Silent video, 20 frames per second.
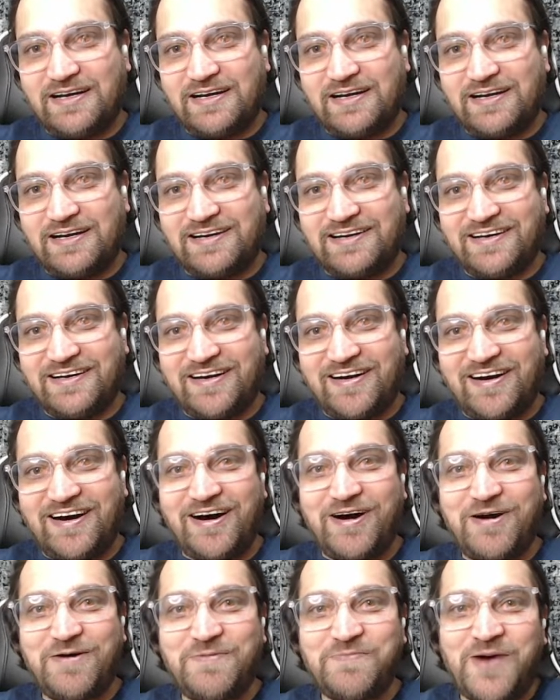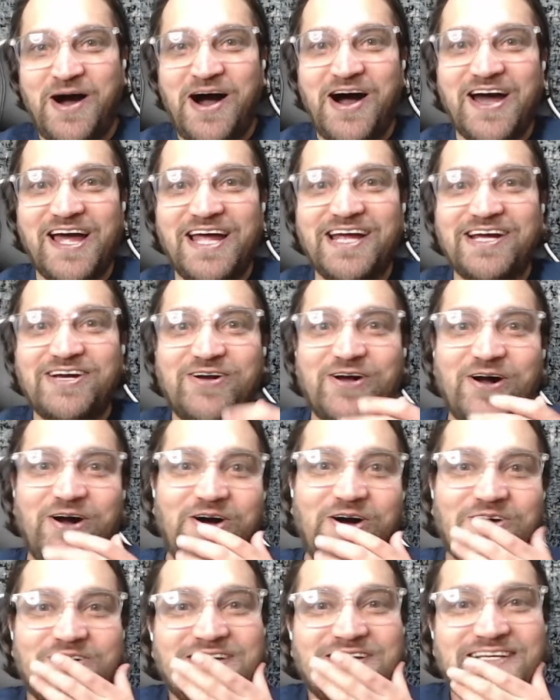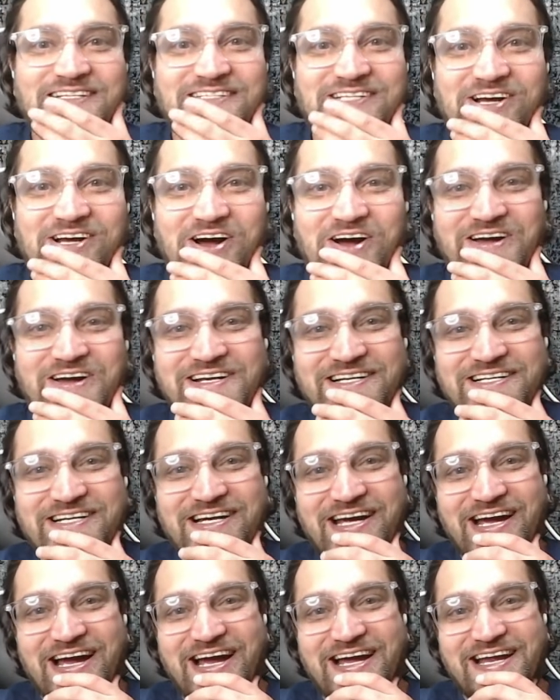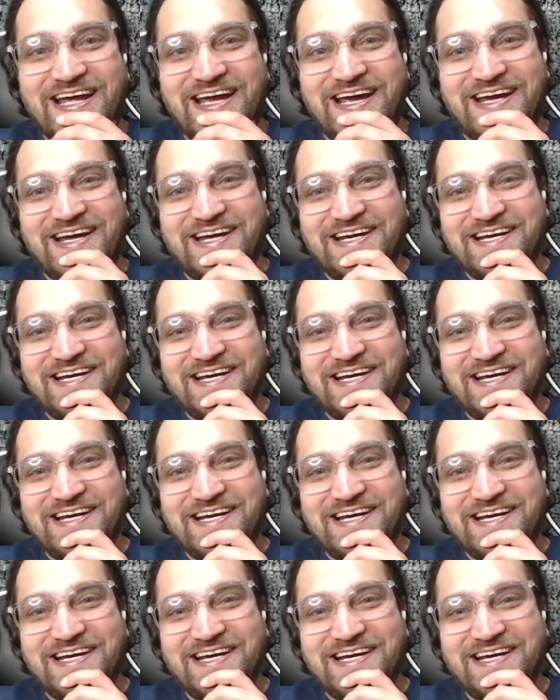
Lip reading: Oh my God, it's uncanny.